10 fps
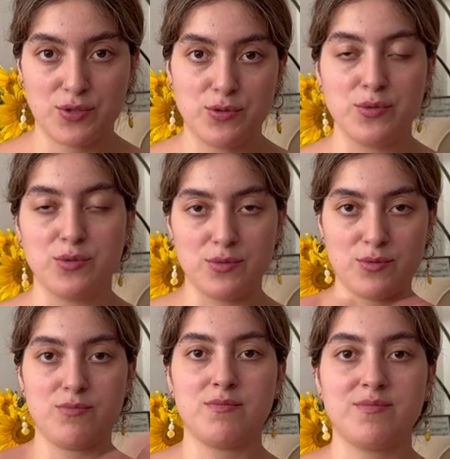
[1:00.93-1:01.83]
to
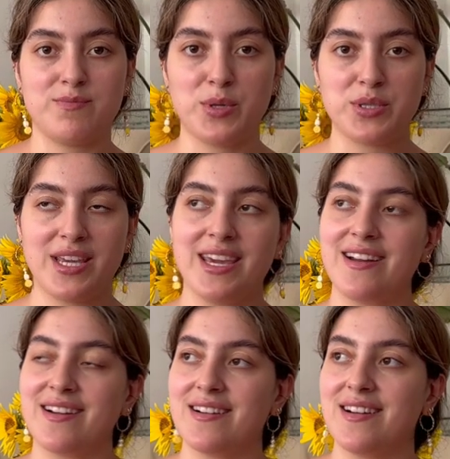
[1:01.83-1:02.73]
put
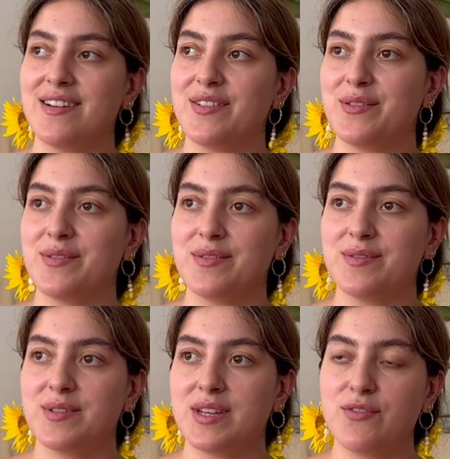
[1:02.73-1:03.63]
here
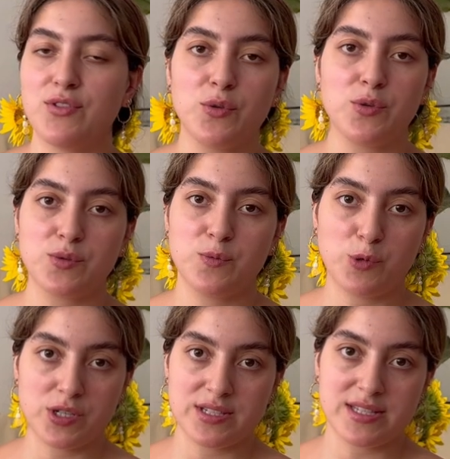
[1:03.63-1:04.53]
if you
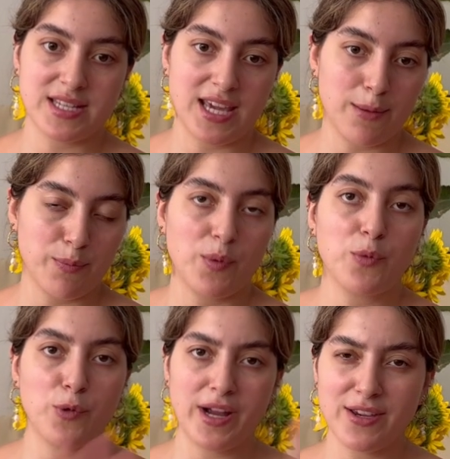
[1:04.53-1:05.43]
want to skip
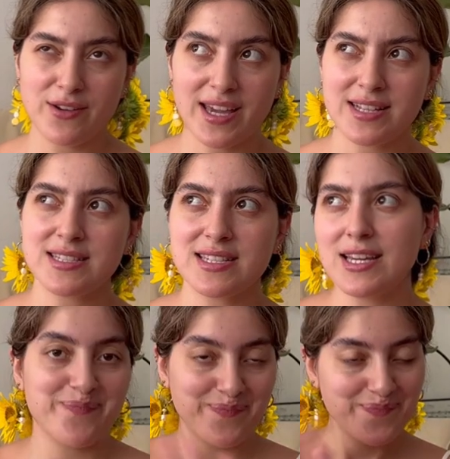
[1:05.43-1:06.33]
where you can skip.